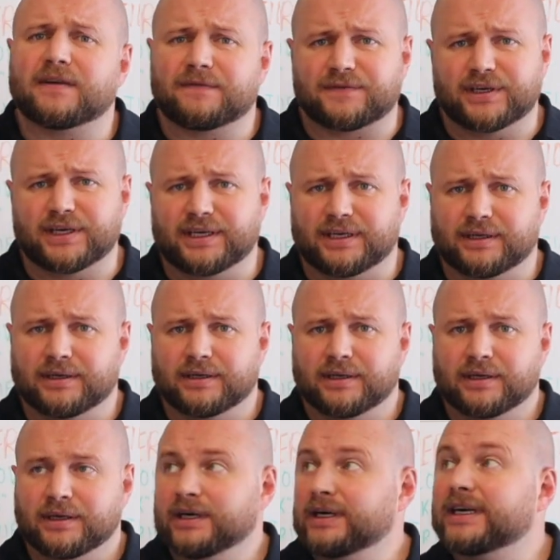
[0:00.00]
are free,
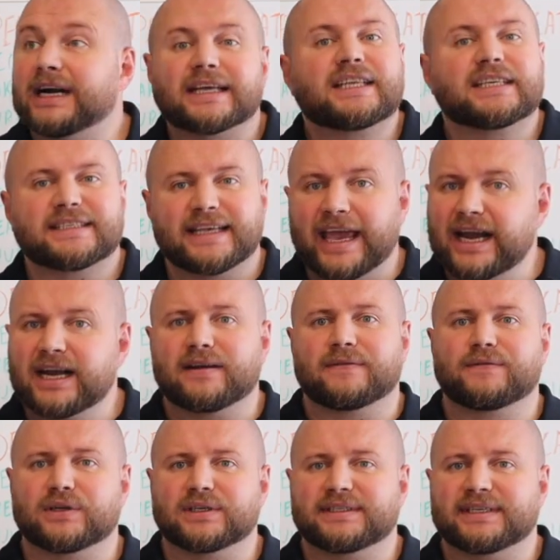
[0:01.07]
like this air,
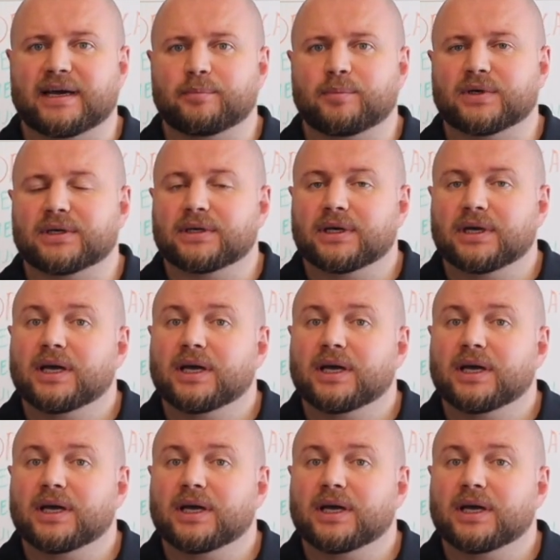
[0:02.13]
for example.